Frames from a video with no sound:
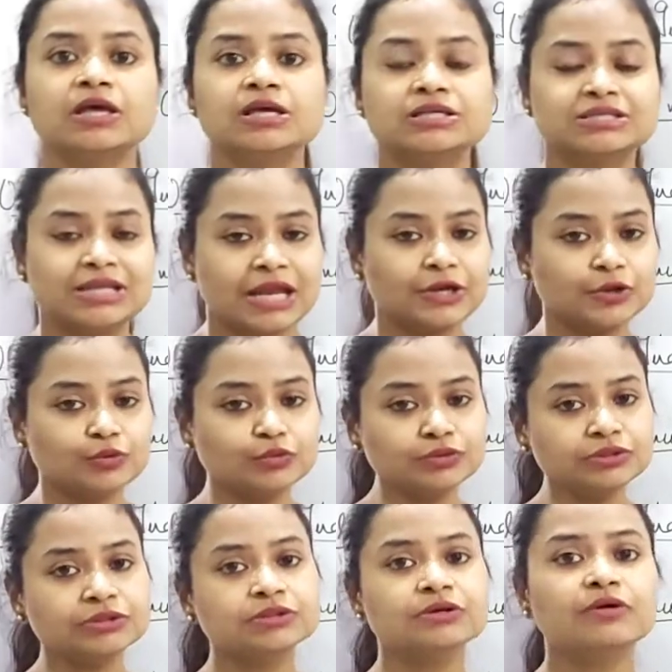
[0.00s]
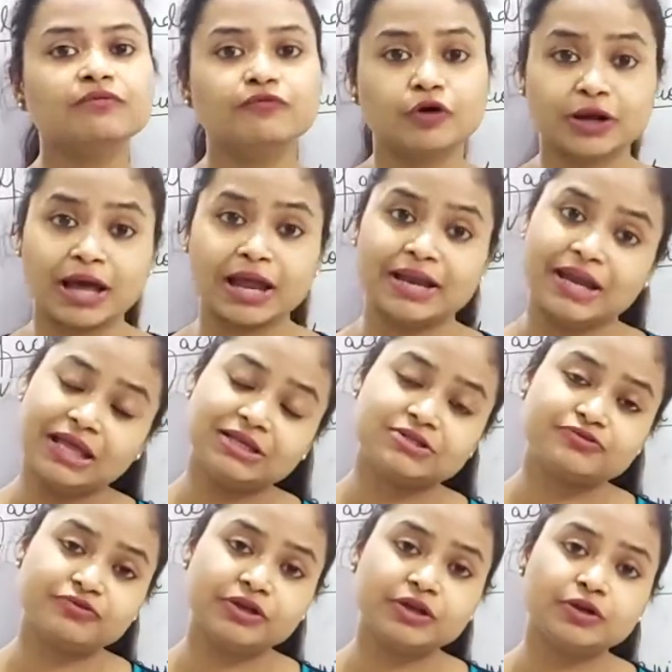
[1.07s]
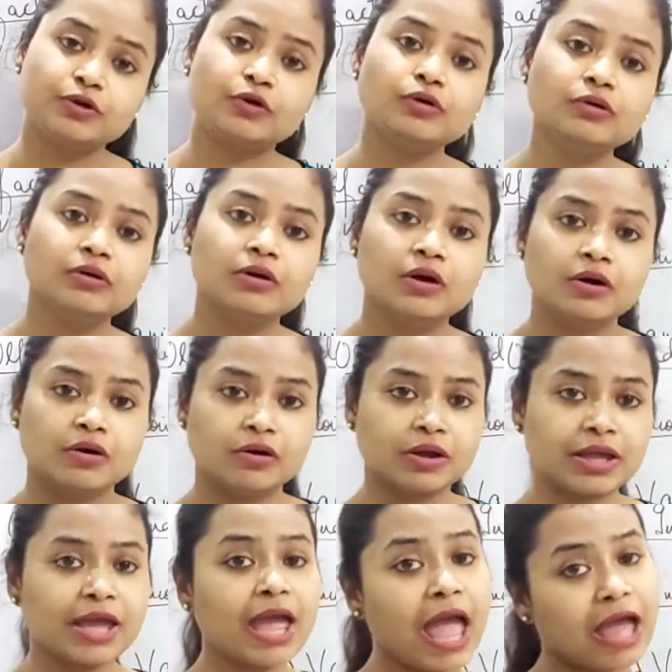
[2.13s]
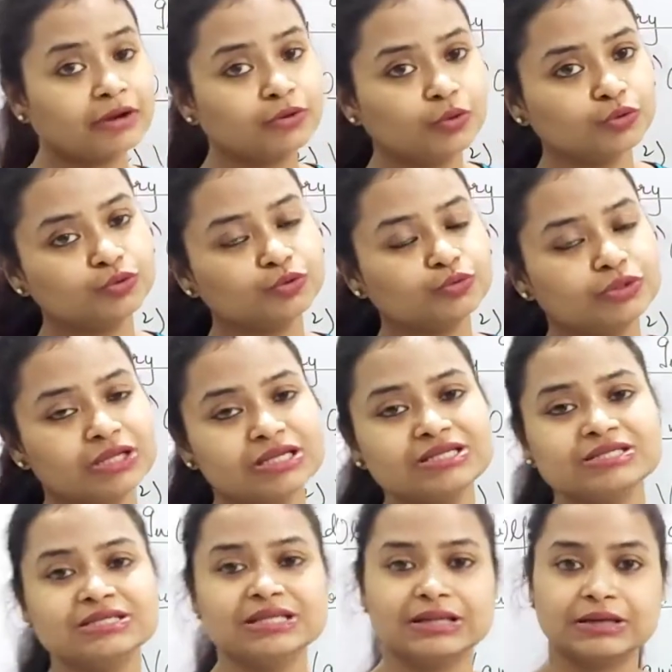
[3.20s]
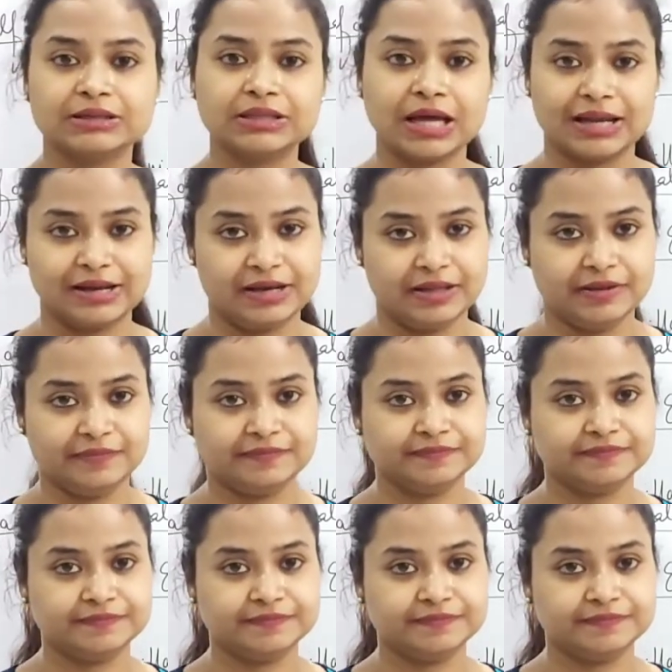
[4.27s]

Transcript: Stay tuned for our next video, okay, and go through this thoroughly.